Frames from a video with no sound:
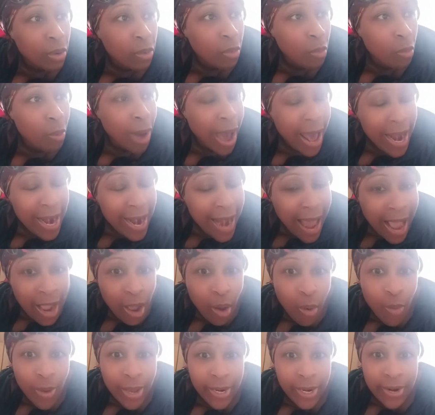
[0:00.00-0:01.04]
Why did I
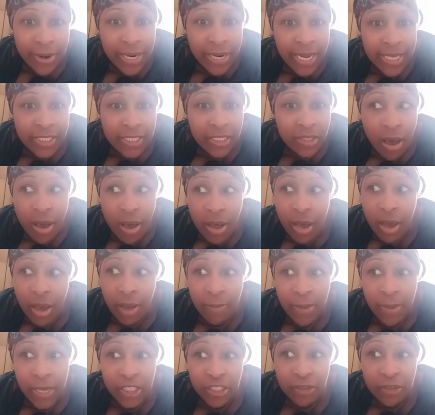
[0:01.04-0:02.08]
go in there and I saw
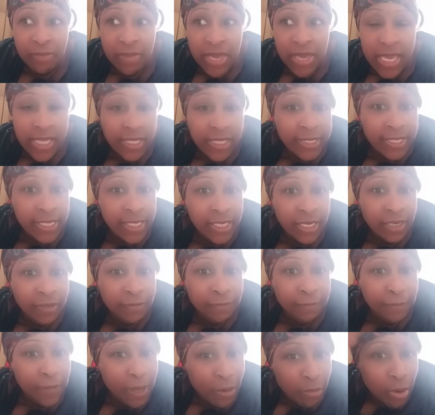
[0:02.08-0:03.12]
a bunch of men sitting in the
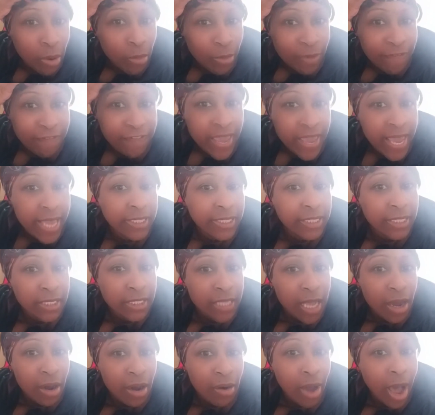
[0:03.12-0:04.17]
front row with
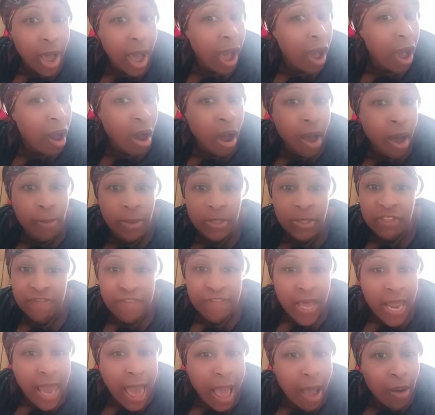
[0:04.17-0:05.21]
fezes on? I almost
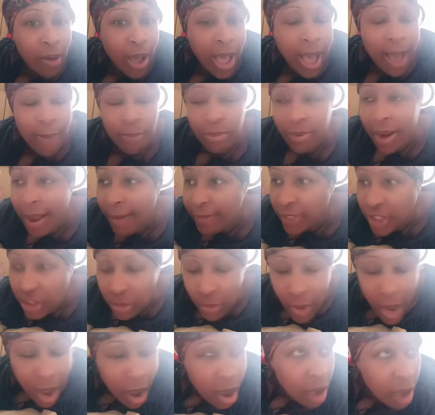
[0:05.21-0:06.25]
fell out. I promise
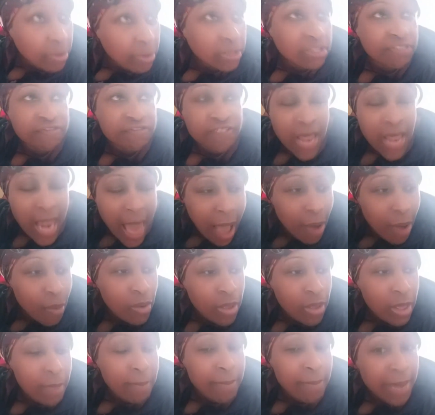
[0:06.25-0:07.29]
you, I almost fell out
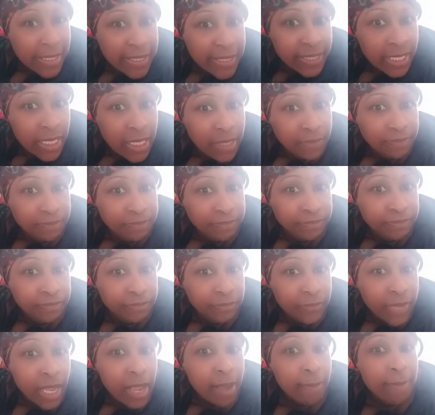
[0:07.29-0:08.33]
my seat.
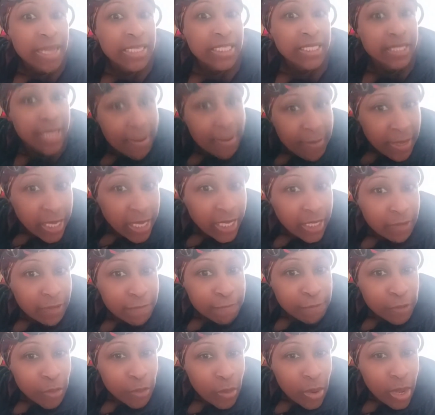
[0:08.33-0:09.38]
My stomach hit
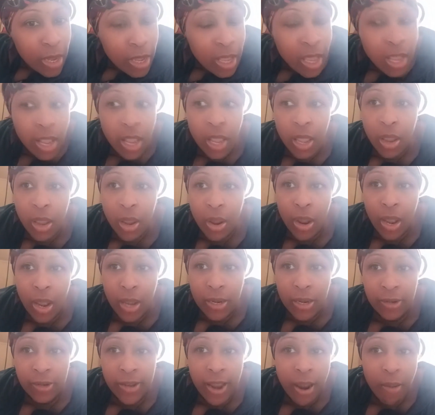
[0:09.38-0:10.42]
the floor.
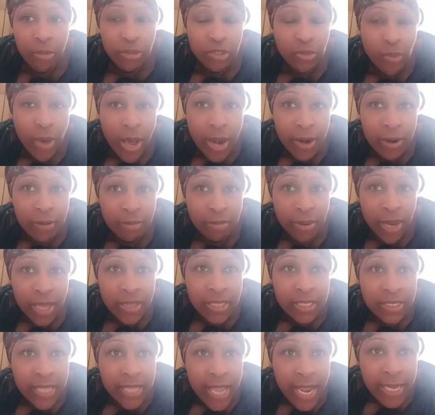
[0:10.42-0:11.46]
There was one of the
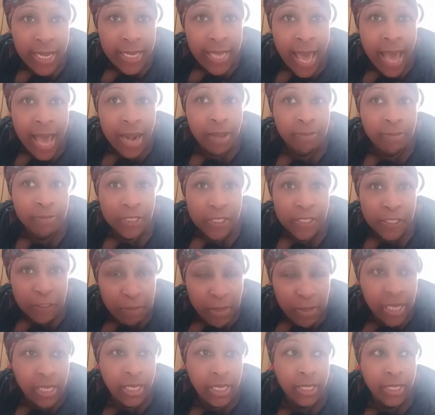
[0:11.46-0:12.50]
brothers that got up to
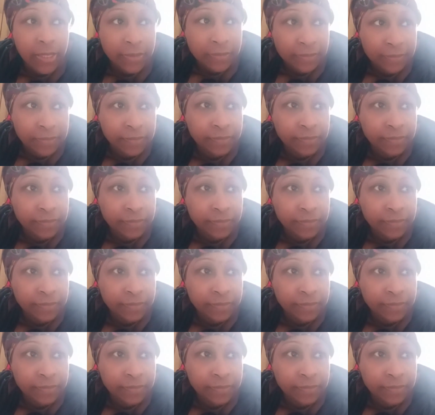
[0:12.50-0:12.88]
speak.